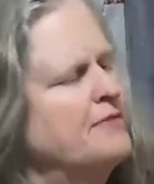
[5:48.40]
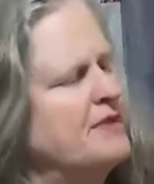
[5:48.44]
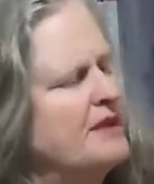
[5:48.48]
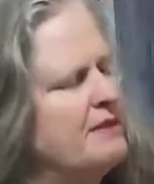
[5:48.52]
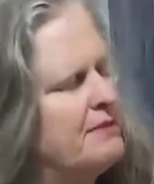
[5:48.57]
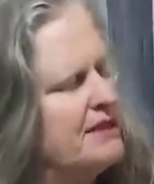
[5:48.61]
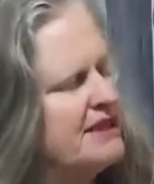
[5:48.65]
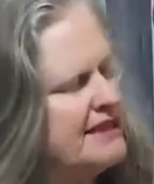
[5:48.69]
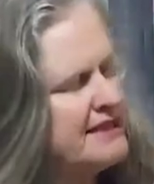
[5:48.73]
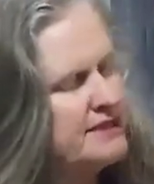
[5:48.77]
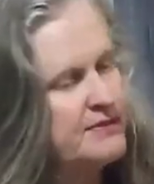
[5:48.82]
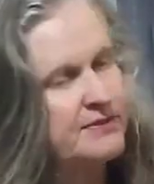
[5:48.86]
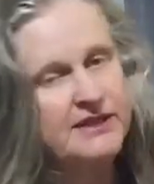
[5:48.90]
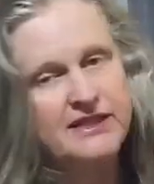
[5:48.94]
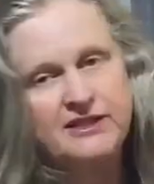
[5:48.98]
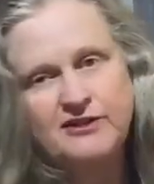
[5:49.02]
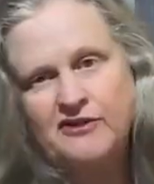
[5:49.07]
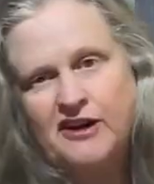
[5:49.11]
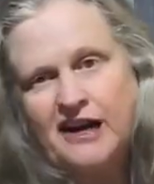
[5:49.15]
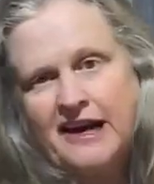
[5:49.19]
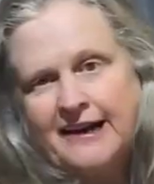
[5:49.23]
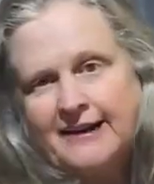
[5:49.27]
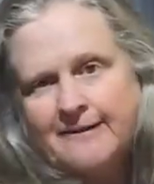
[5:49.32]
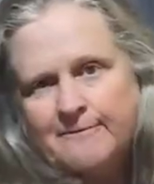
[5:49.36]
But this was
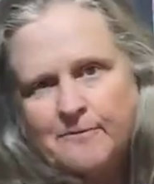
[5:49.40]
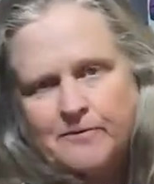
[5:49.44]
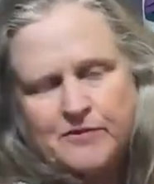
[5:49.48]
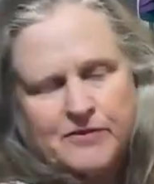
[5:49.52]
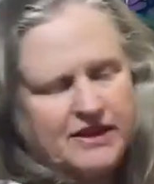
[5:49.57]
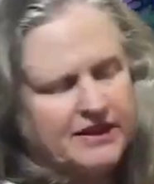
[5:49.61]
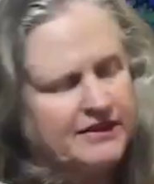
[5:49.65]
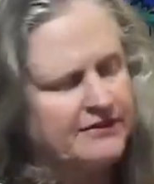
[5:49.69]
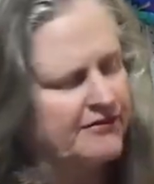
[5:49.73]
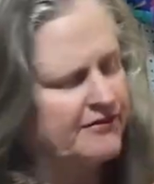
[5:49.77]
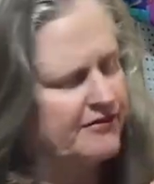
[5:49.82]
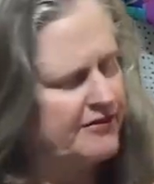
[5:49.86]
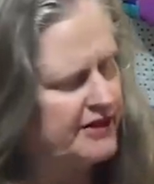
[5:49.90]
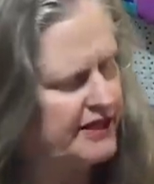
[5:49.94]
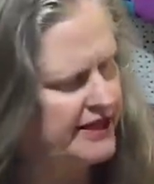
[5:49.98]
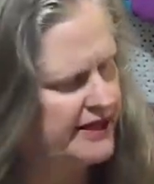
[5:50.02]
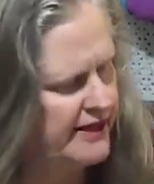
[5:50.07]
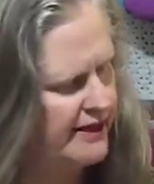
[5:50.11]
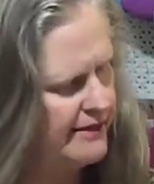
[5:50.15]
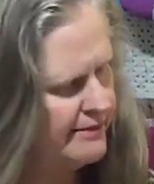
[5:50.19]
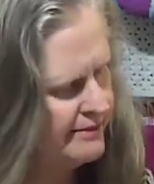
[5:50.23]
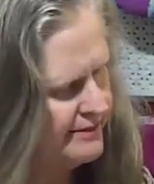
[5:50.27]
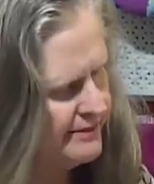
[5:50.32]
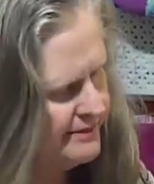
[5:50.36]
great. It freed
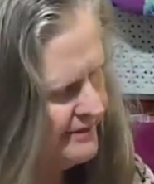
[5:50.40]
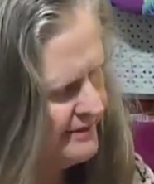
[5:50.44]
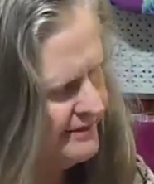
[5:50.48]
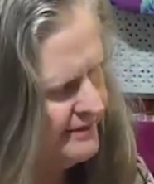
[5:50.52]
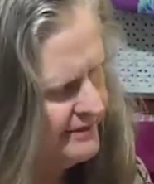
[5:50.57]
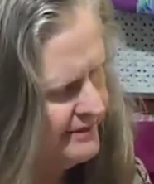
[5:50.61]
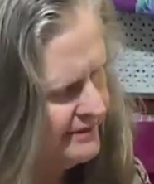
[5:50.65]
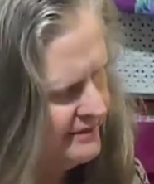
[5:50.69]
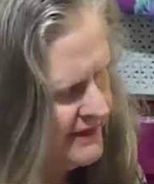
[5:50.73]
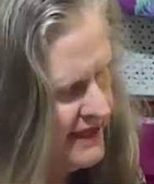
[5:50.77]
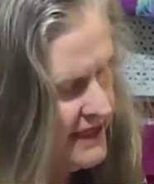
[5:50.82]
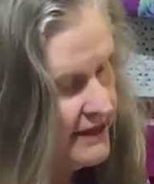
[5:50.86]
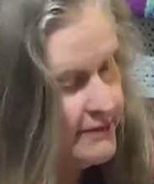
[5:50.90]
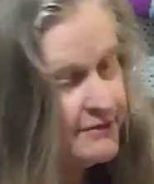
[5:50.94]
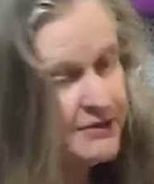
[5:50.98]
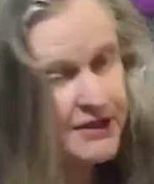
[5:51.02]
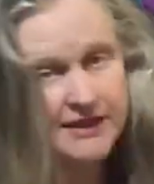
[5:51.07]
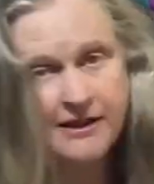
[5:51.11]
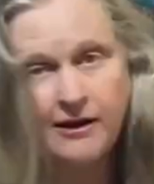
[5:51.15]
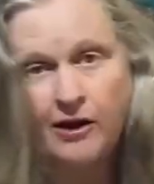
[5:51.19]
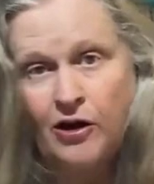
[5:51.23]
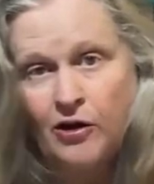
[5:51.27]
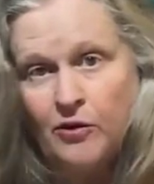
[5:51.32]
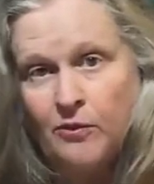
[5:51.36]
up, emptied
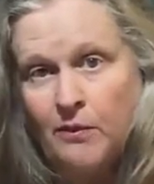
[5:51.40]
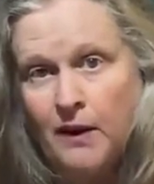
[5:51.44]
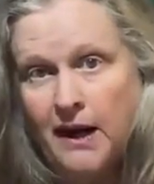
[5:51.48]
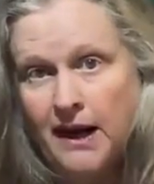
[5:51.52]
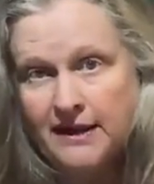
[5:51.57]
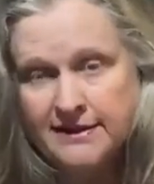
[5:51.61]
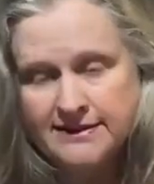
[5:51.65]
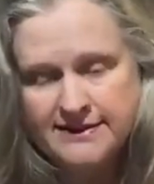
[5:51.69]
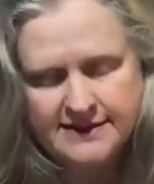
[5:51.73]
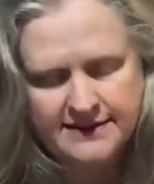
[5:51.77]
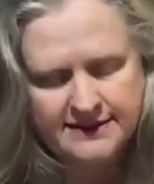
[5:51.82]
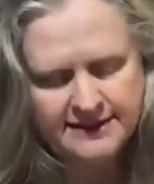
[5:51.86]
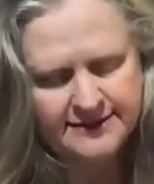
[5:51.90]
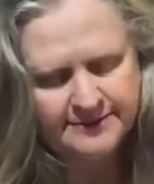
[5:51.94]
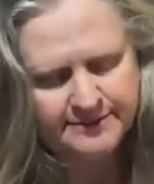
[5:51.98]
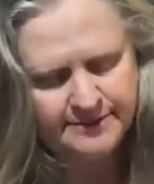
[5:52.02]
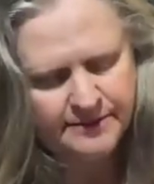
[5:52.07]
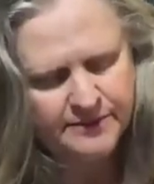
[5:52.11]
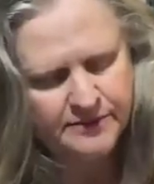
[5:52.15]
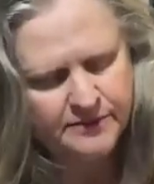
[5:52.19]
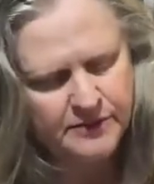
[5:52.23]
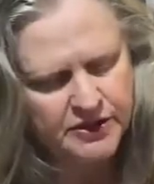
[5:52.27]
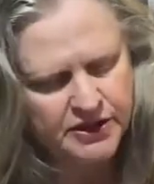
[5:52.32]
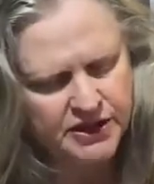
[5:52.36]
a whole basket,
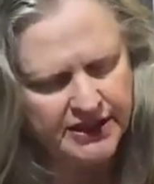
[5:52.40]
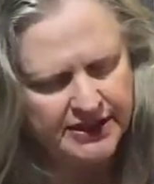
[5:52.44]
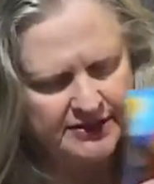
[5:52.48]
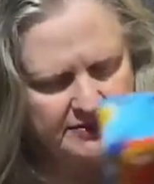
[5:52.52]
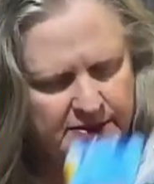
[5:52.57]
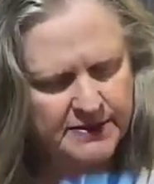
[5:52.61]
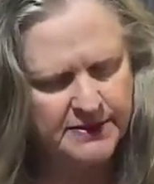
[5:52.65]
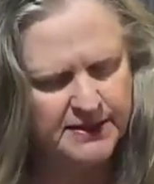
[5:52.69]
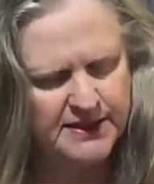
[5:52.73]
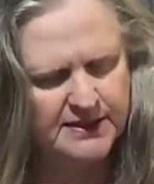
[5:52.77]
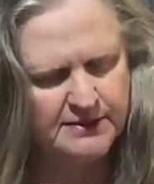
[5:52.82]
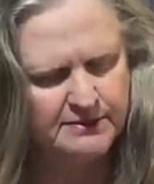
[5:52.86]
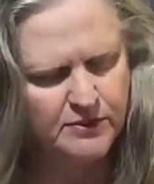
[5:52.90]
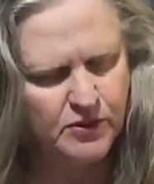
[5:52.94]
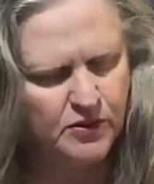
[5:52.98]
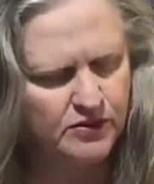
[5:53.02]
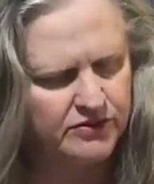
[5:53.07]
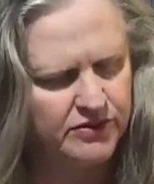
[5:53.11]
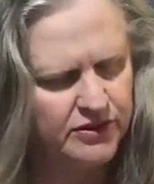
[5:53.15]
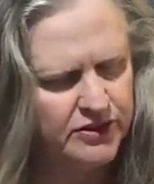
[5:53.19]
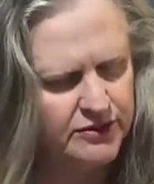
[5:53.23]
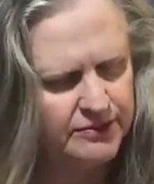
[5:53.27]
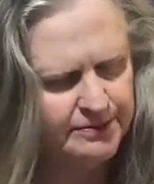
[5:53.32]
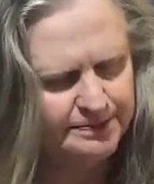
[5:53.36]
which gives me some more
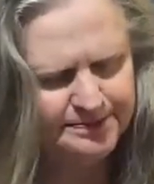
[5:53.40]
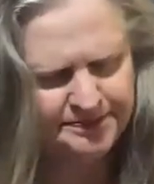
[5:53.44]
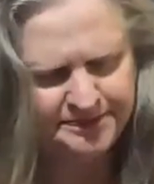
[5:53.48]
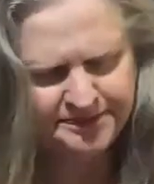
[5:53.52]
room.